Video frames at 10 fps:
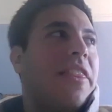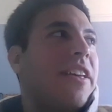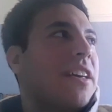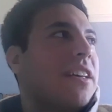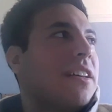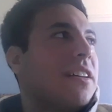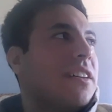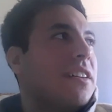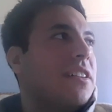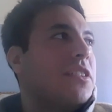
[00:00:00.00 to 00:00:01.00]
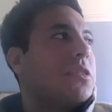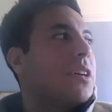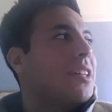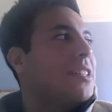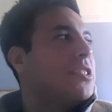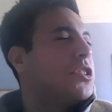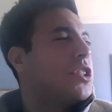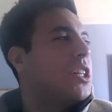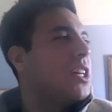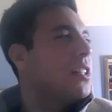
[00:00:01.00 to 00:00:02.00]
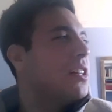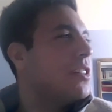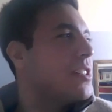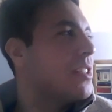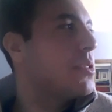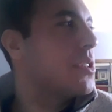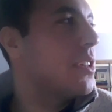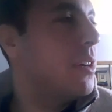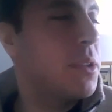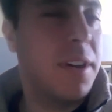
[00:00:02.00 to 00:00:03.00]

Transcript: think it's cheating a little because it was